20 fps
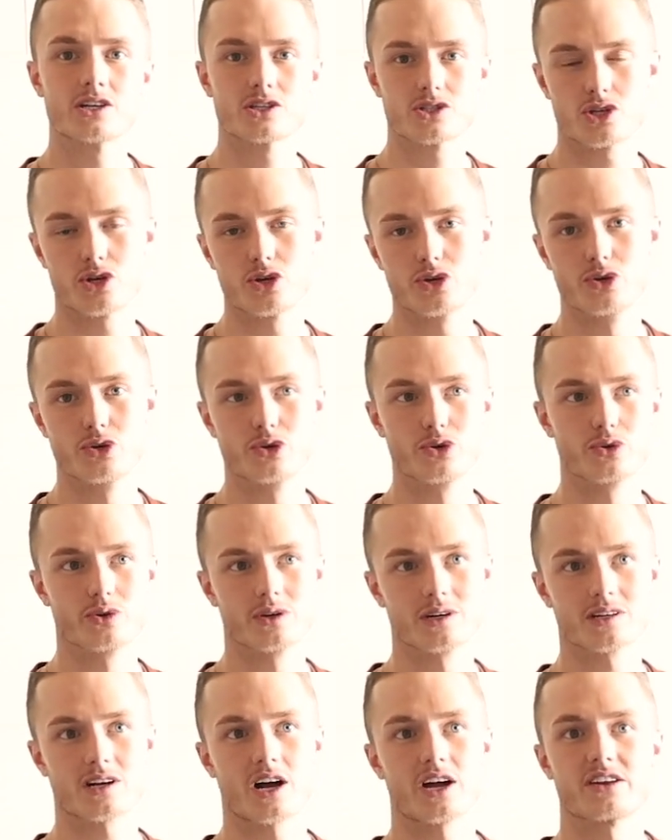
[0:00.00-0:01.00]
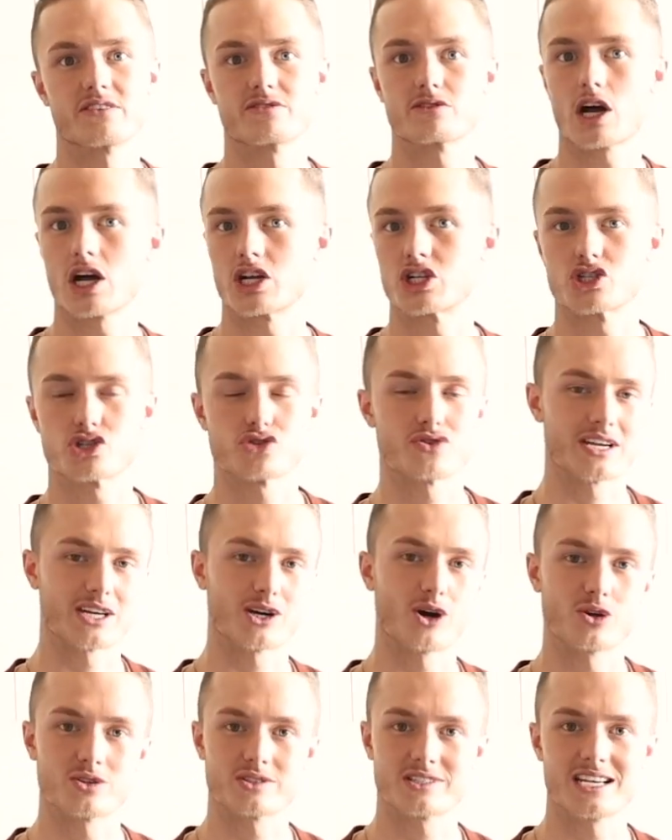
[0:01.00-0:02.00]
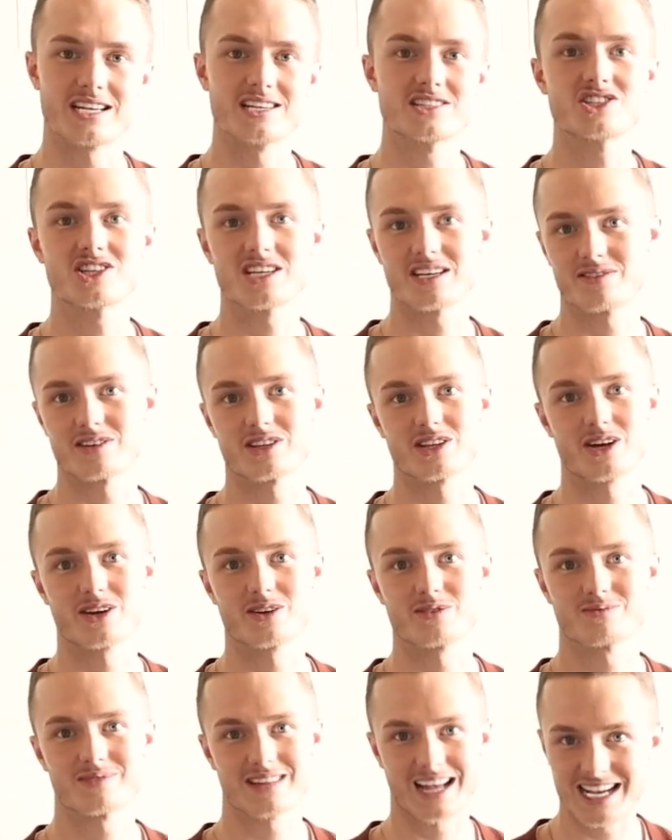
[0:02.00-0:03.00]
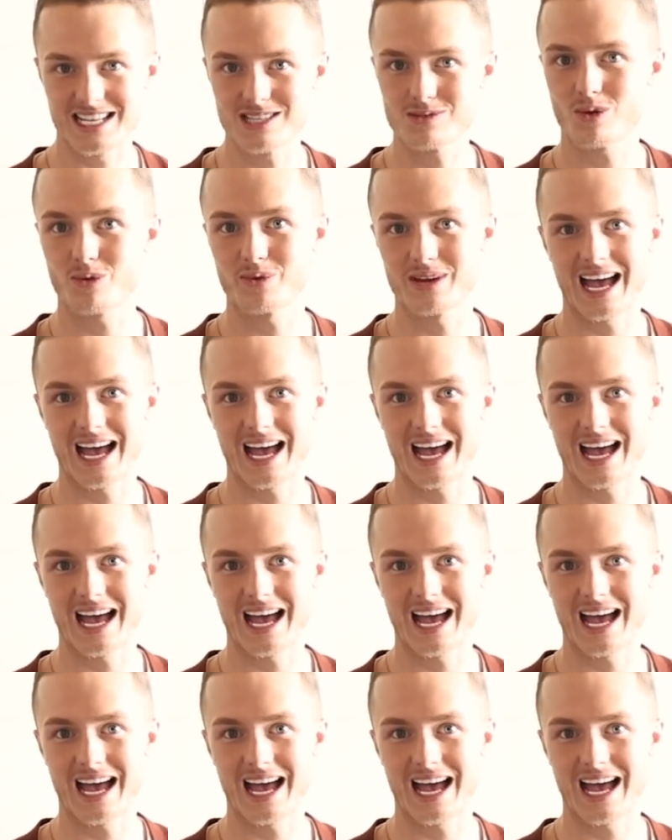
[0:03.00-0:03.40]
too kind of country cottage, even though that is what